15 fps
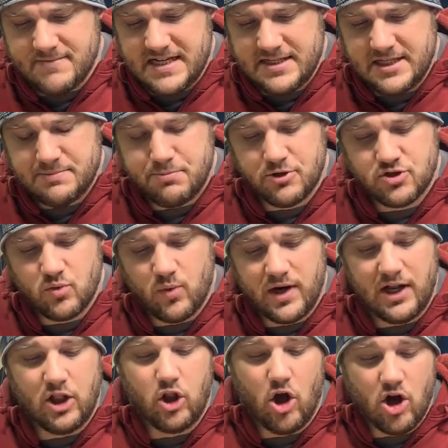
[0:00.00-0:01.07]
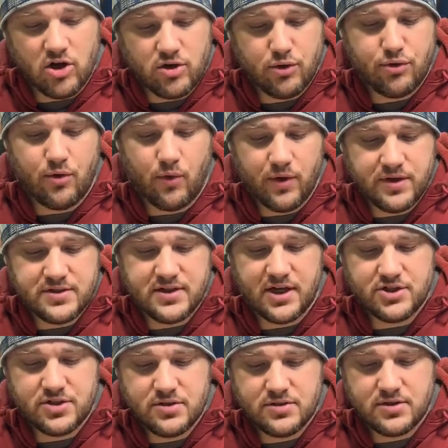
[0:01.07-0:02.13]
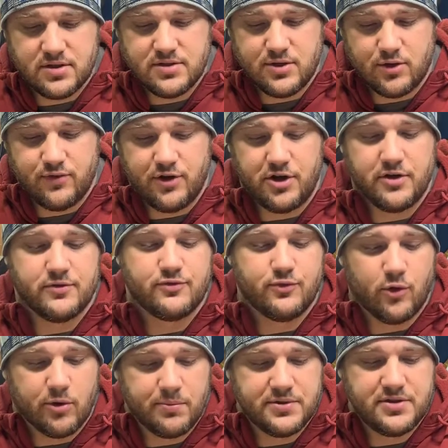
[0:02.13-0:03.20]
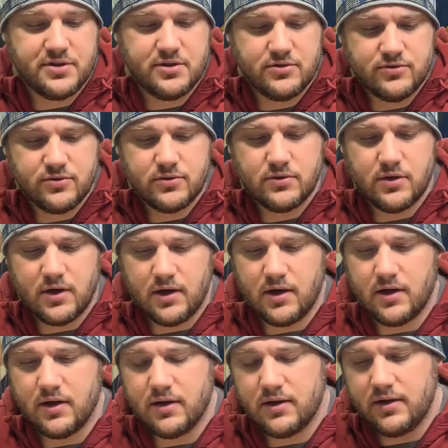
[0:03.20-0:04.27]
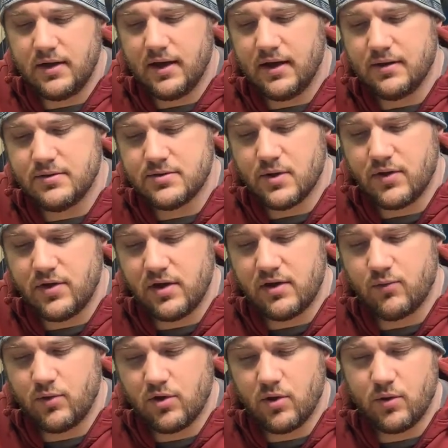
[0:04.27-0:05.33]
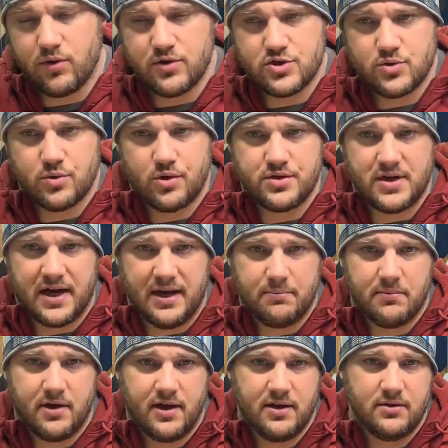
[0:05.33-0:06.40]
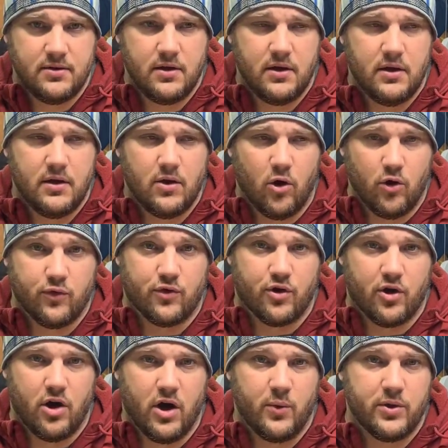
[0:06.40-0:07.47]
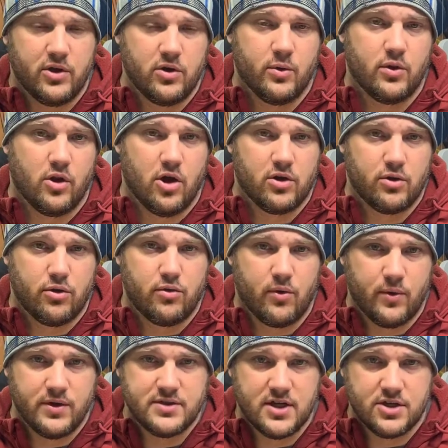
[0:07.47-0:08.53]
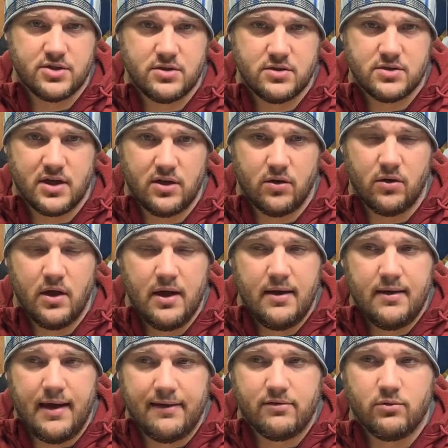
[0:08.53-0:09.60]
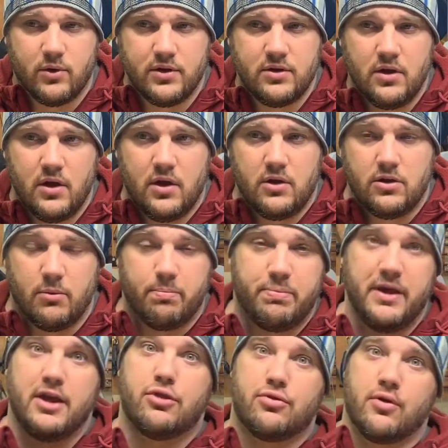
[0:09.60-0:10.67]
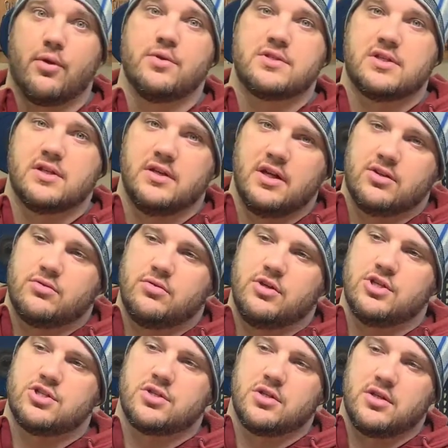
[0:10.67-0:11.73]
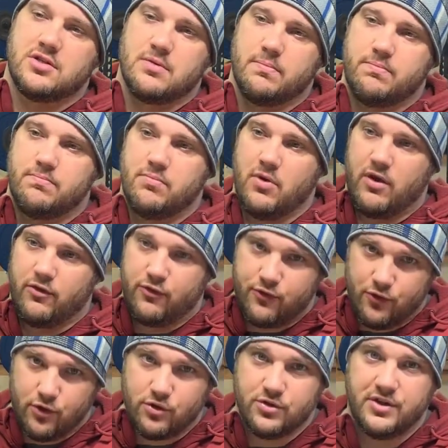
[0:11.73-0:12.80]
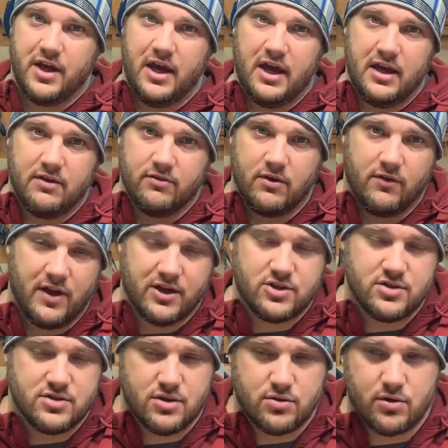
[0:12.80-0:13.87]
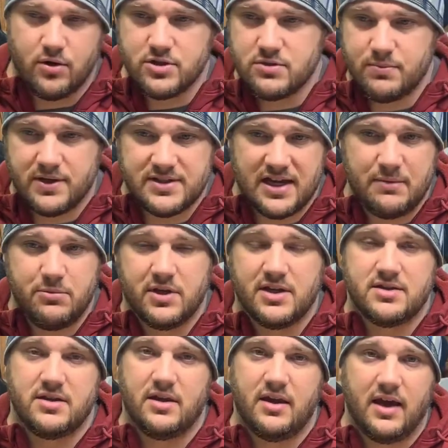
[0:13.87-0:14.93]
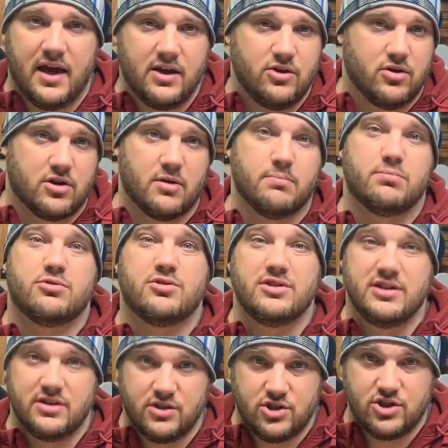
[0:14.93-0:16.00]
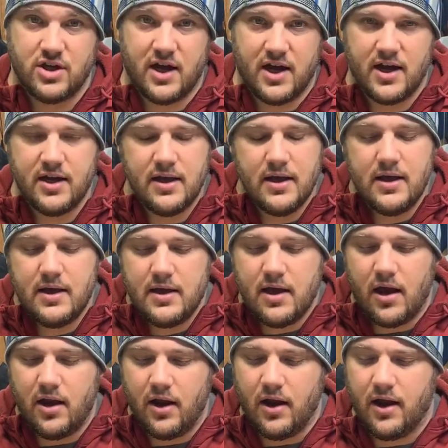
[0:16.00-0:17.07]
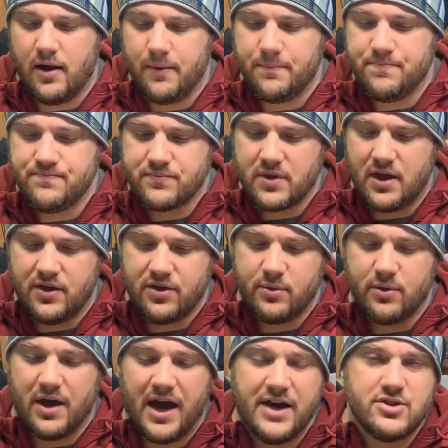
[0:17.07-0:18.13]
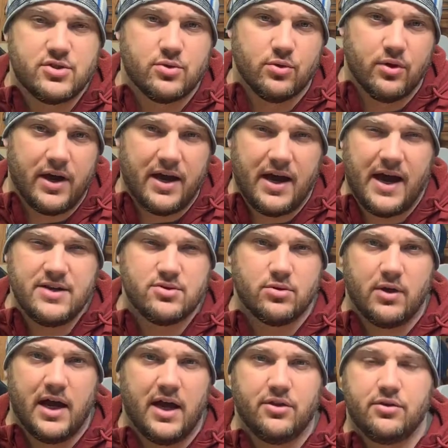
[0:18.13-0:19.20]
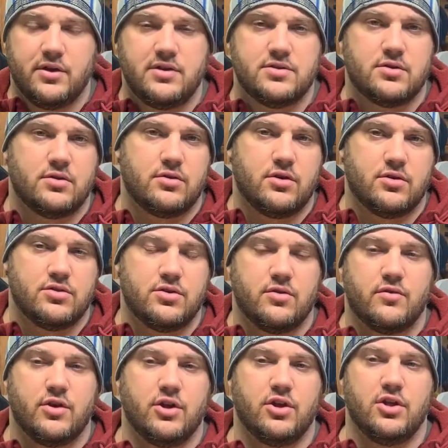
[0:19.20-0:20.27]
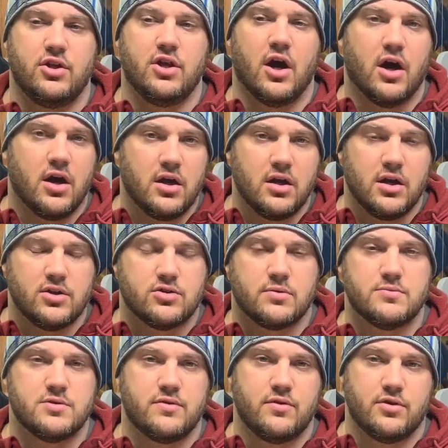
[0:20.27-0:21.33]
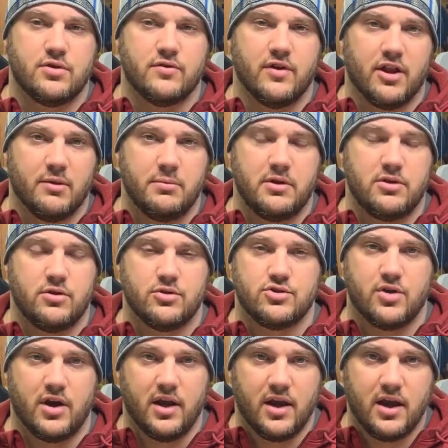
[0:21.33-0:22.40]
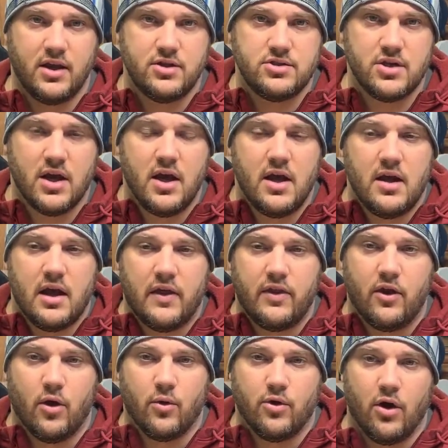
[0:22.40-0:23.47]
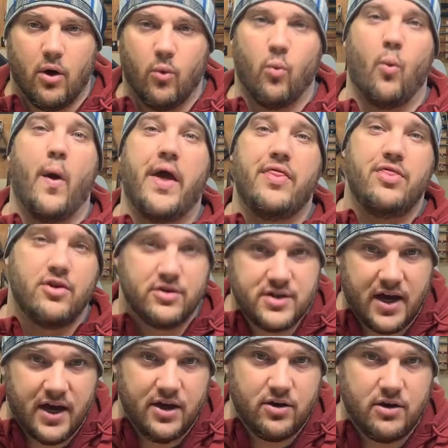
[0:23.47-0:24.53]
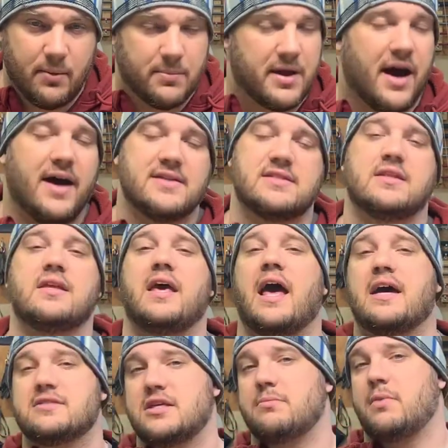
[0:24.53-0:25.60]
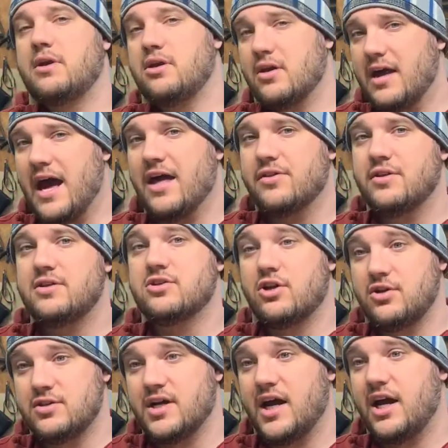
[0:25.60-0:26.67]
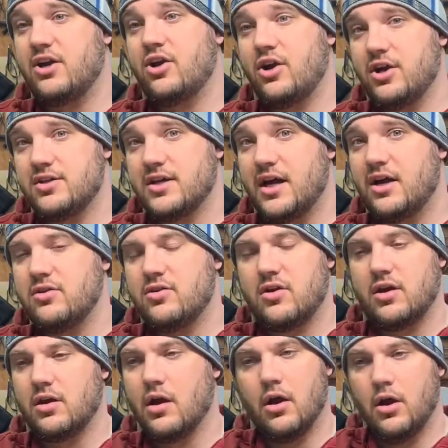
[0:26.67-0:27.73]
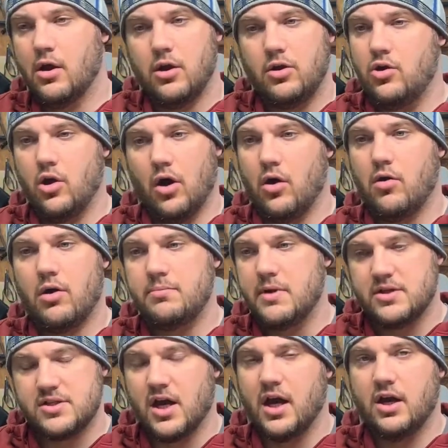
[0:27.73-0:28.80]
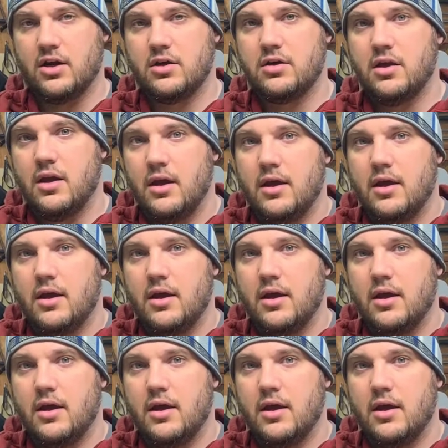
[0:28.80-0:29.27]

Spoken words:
This person wanted longer throwing sessions because they're very informative. Yeah, so I think if we go with the shorter timeline overall, we can go with longer throwing sessions. I know everyone, the Big Throws Clinic traditionally is a full day of lectures and throws, and by the time you get to the end, you're completely shot. And I think with high school athletes, they're very young in terms of their development and their training age, and they don't know when they're tired. I'm constantly asking my young athletes, are you tired? Are you tired? And they're like, no, I'm not tired.